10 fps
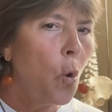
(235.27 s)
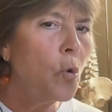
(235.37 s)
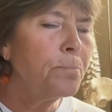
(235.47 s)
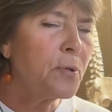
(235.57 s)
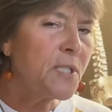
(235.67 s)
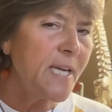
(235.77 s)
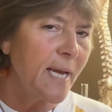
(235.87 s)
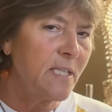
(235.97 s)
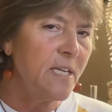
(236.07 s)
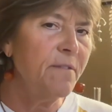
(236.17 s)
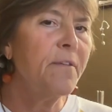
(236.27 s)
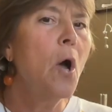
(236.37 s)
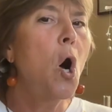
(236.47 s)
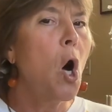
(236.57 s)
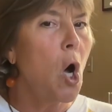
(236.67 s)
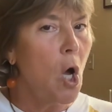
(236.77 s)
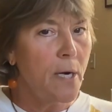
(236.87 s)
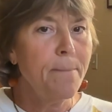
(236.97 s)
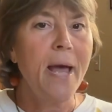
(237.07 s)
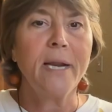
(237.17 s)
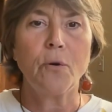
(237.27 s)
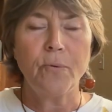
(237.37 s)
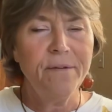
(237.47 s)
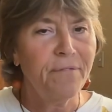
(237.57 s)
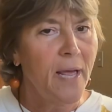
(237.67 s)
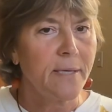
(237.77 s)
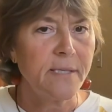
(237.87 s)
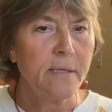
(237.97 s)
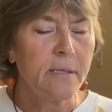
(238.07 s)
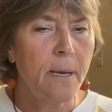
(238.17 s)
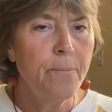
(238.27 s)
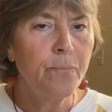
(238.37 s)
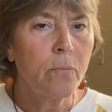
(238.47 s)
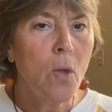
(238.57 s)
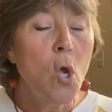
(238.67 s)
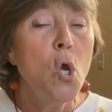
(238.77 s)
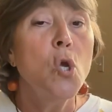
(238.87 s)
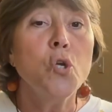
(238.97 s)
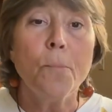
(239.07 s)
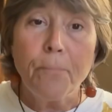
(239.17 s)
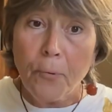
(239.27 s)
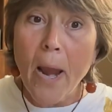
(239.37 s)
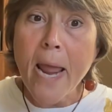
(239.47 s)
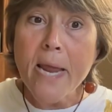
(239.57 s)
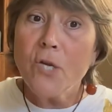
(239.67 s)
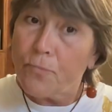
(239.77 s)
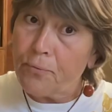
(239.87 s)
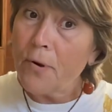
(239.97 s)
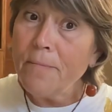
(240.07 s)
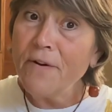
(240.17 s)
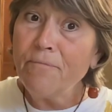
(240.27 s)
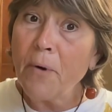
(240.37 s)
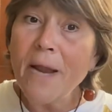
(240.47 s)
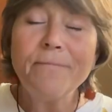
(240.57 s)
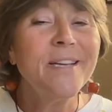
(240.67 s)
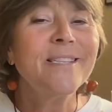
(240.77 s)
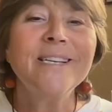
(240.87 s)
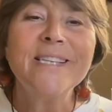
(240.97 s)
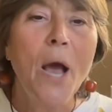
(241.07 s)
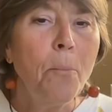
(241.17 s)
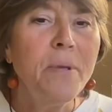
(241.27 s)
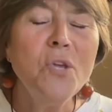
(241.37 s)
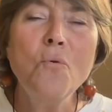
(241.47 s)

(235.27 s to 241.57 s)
old protective automatic reflexes. Your brain, your primitive brain, thinks it's helping